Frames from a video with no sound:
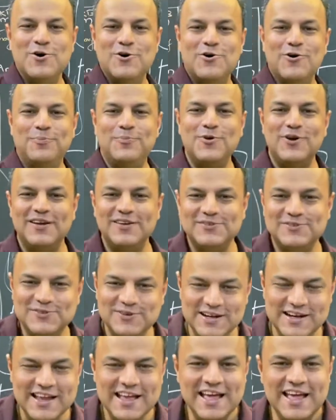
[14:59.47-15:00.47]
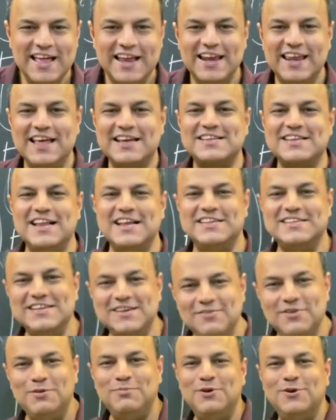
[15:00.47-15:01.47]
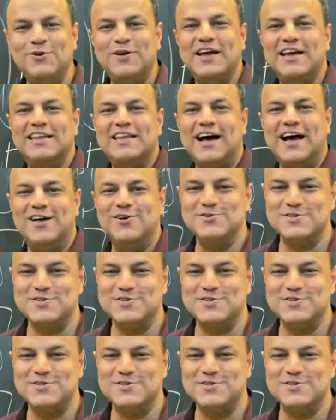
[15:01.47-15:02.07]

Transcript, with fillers: Hope you understood it. Next lecture, we'll be looking at the I/O